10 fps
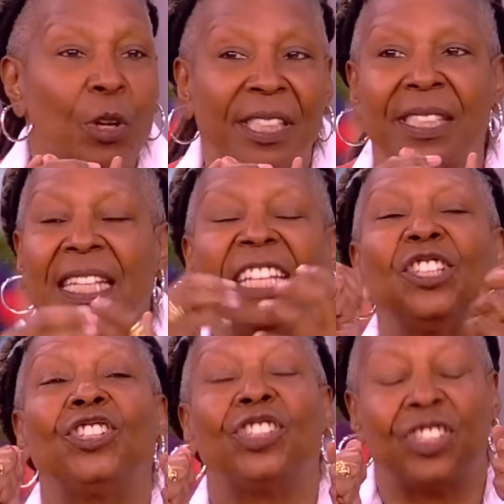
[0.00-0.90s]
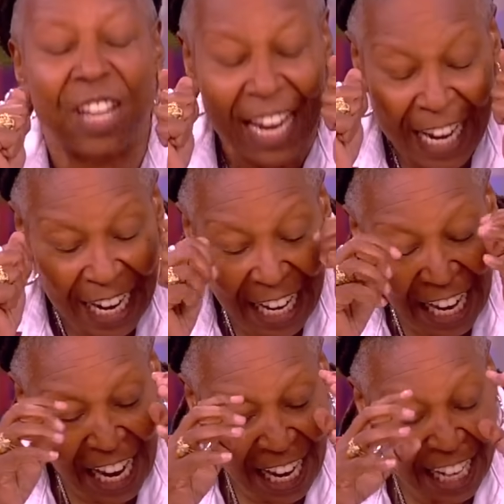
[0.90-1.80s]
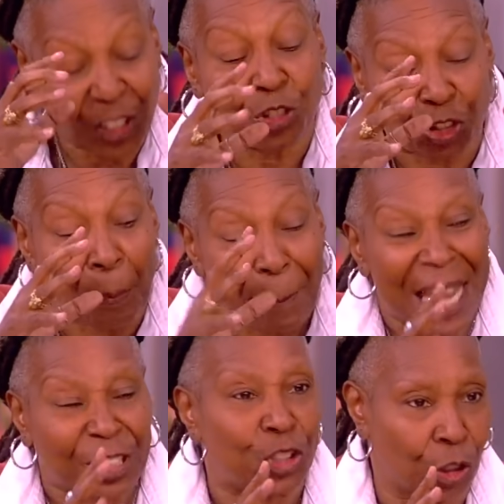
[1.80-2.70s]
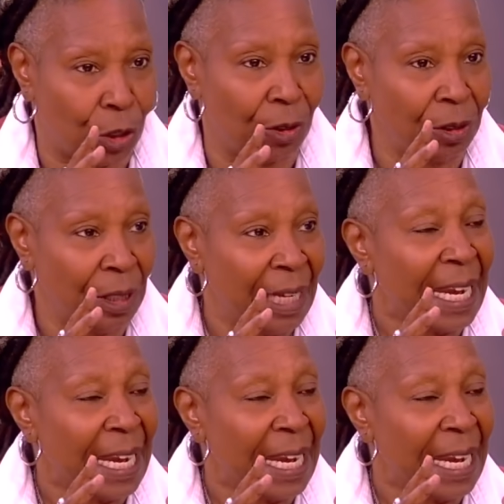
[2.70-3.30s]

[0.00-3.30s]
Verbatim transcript: was in, instrumental yeah.